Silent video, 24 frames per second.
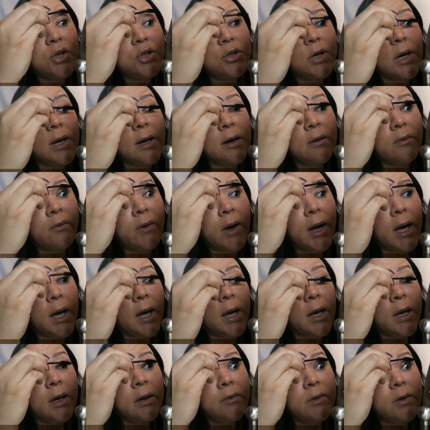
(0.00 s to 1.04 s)

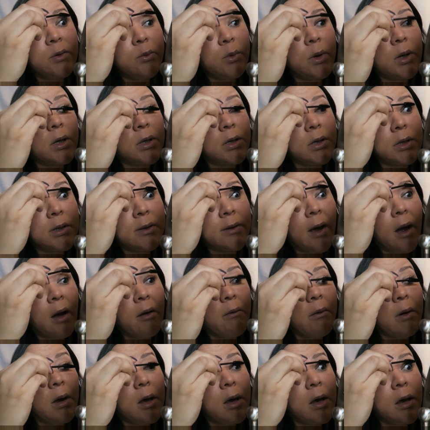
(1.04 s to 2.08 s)
trendified if you want to look
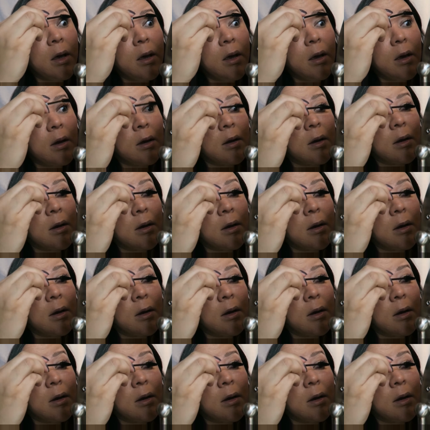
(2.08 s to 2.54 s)
that way.